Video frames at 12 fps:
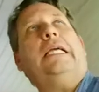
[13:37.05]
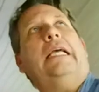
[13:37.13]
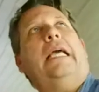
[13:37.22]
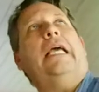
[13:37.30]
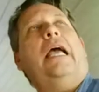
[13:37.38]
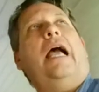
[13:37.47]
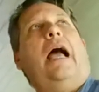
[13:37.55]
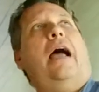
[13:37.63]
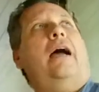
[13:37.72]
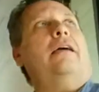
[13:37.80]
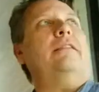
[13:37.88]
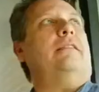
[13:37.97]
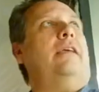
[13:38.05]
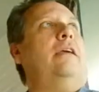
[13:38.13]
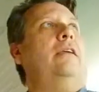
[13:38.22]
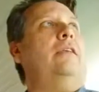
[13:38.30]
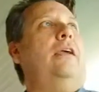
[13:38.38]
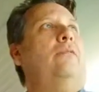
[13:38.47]
Get, yeah. Uh,
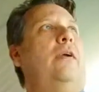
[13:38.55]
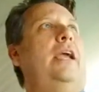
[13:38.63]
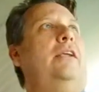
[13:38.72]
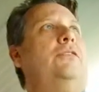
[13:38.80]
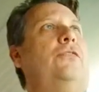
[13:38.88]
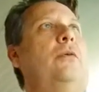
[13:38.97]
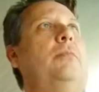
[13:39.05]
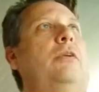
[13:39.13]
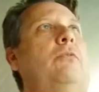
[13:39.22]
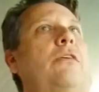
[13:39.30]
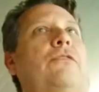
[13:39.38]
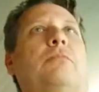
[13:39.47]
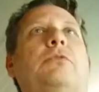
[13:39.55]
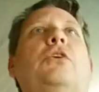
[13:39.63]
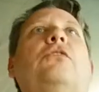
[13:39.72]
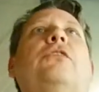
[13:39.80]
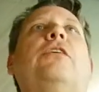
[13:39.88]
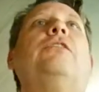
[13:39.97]
they they range from anywhere from
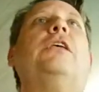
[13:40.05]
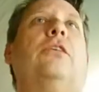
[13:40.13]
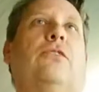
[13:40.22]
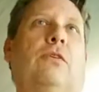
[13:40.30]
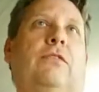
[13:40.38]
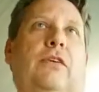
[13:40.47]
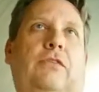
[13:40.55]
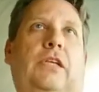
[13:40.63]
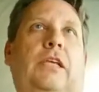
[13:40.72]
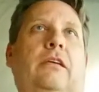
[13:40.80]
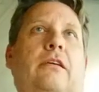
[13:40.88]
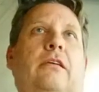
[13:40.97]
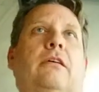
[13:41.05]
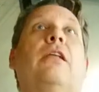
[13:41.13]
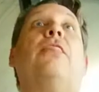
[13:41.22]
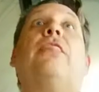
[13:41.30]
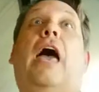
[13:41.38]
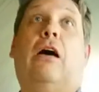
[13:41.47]
two fifty to three fifty.
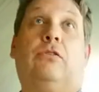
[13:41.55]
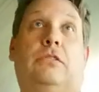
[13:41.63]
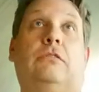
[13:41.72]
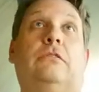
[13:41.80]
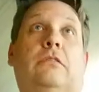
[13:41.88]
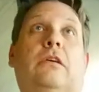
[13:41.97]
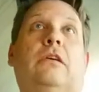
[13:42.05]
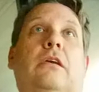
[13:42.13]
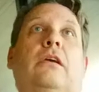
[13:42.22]
Okay. Thousand. Yeah.